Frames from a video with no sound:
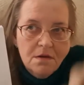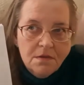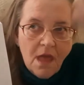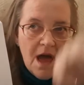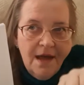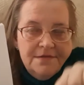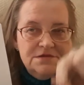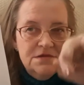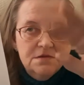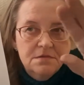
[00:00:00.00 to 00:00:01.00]

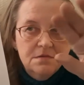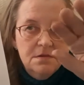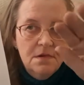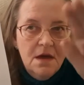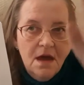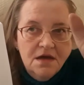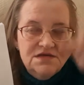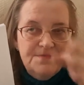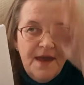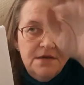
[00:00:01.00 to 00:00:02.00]
lines, a
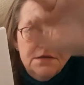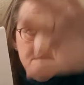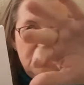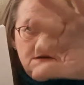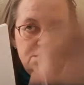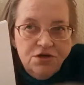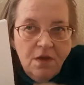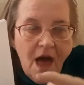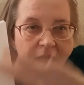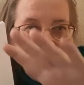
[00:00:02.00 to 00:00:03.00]
space, and two
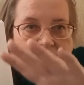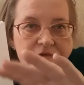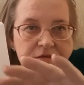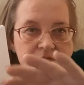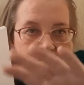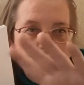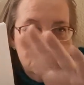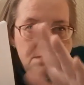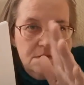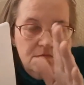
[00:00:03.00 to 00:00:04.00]
lines
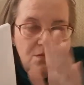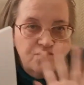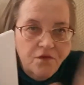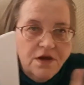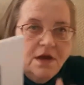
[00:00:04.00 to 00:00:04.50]
before you